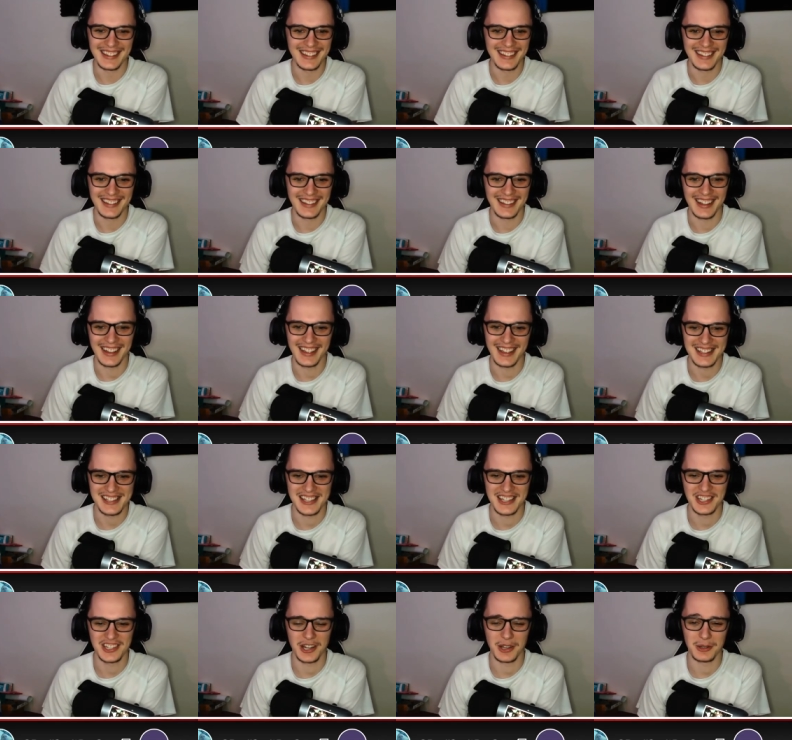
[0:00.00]
I
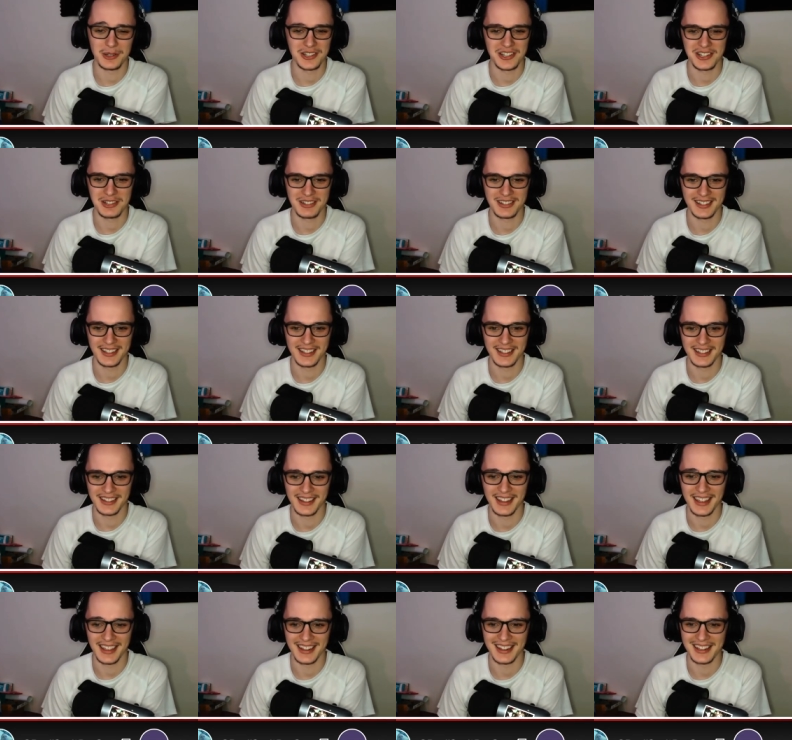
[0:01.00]
guess the show is just
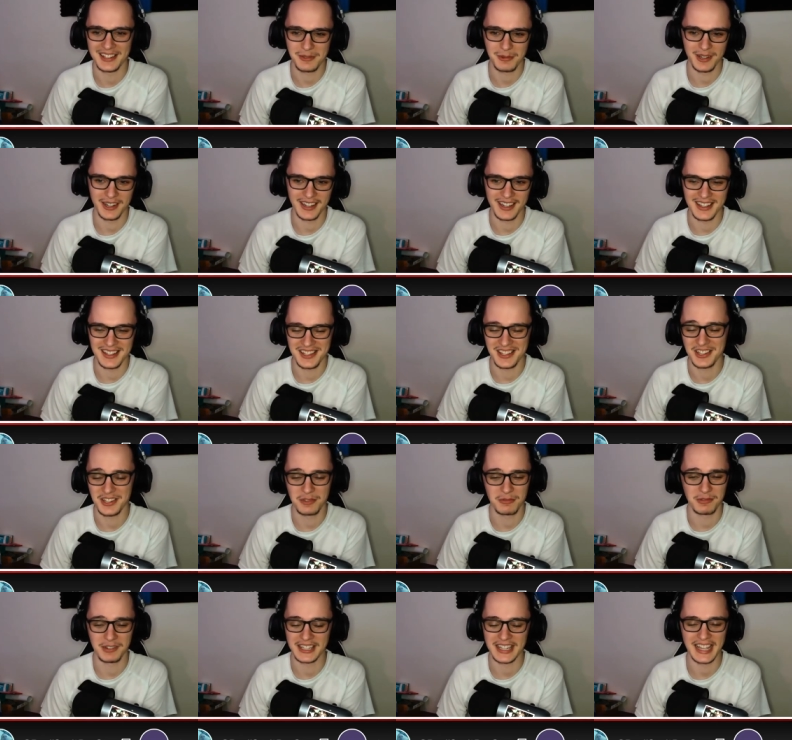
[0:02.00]
it is what it is. It's
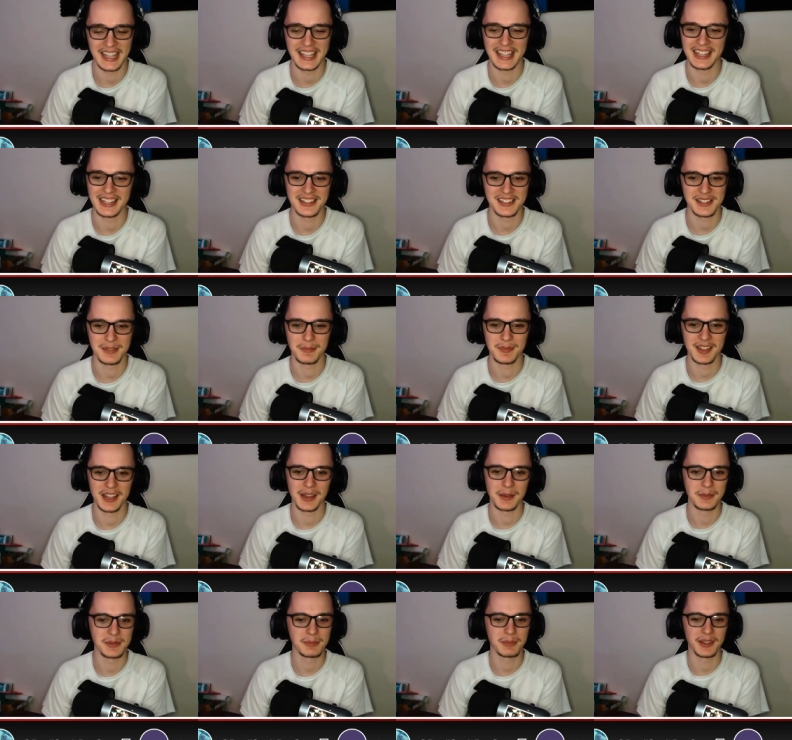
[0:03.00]
just ridiculous
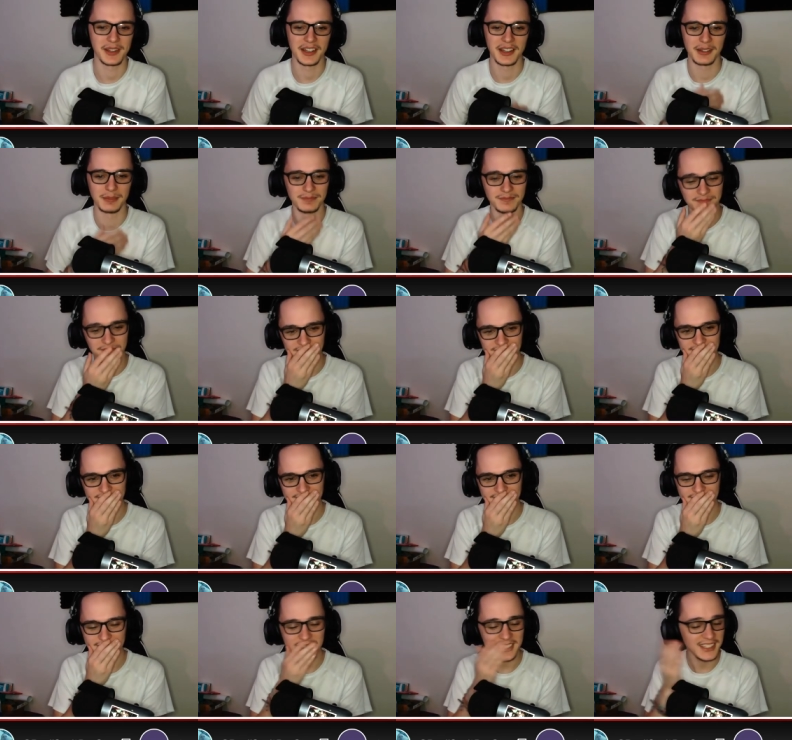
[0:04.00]
sometimes, but um,
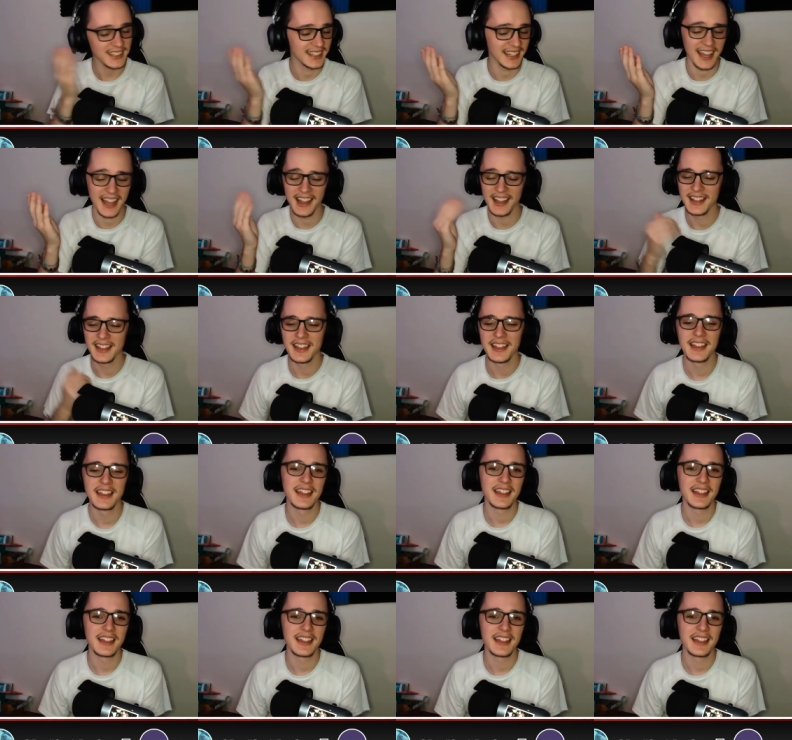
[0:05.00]
yeah,